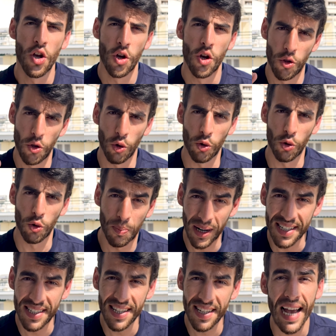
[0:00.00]
Those
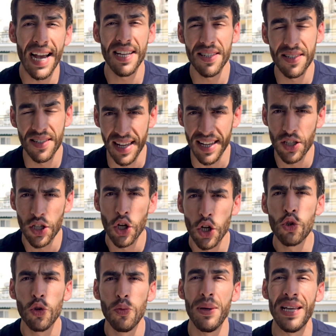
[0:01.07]
places and states
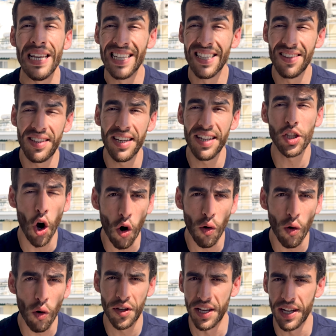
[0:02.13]
should be ticked
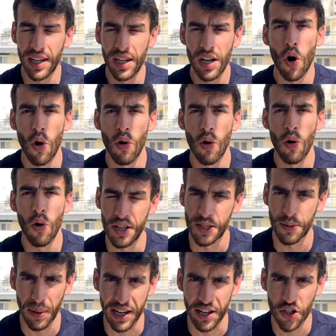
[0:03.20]
off here on this
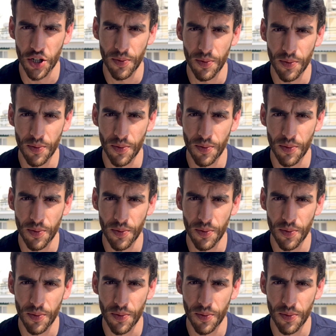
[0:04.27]
page.